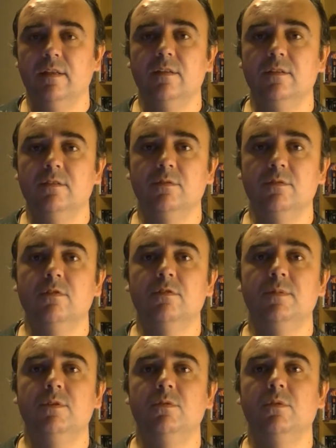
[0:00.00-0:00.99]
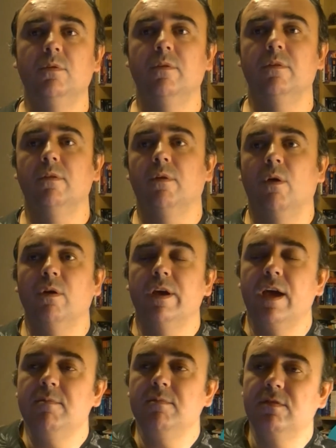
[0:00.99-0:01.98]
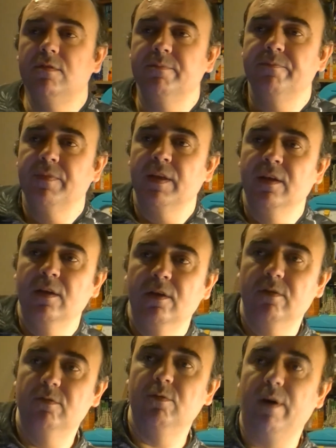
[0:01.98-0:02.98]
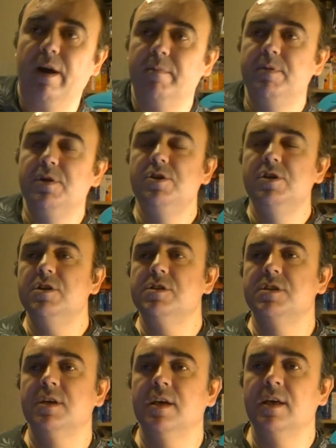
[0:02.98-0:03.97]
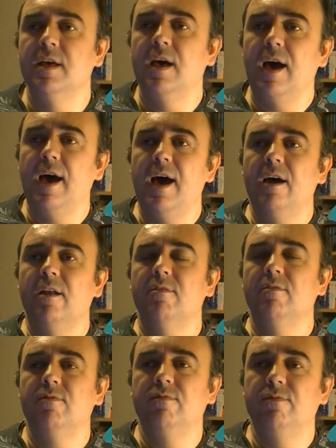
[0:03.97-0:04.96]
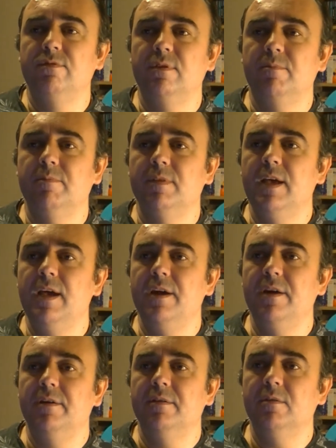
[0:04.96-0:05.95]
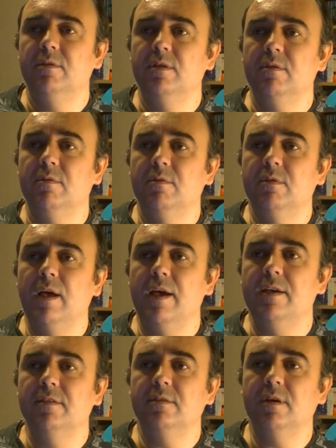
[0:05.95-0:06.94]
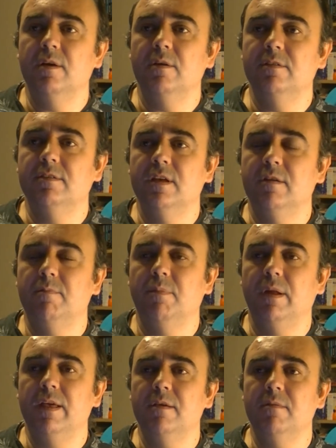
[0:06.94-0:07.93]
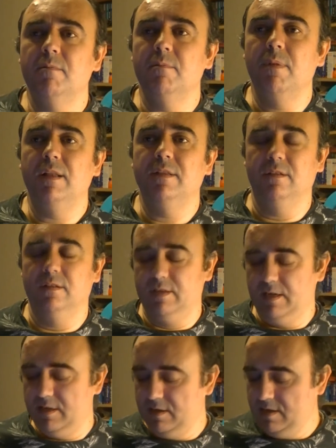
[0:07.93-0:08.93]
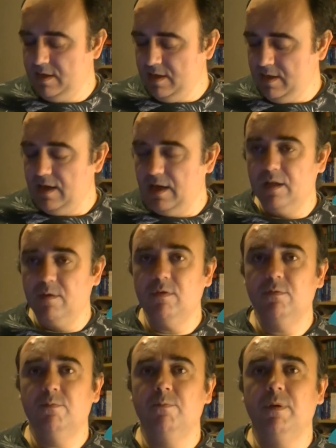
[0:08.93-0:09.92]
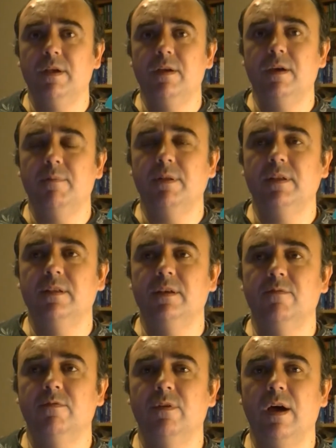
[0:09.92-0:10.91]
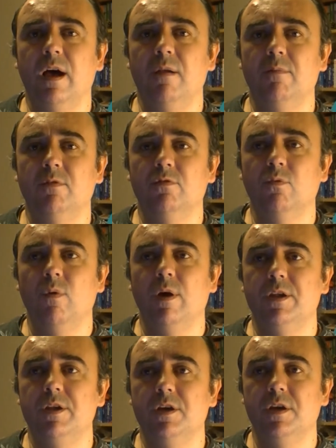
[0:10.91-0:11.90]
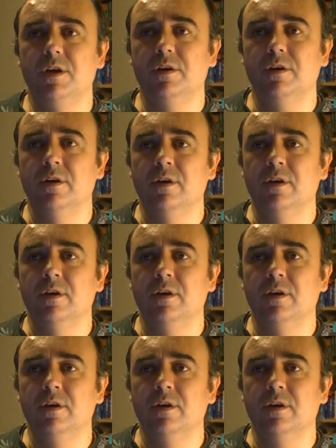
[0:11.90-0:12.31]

introduced me to role games, to RPGs, and from there I started playing Battletech. I was playing a Battletech for almost 1 year.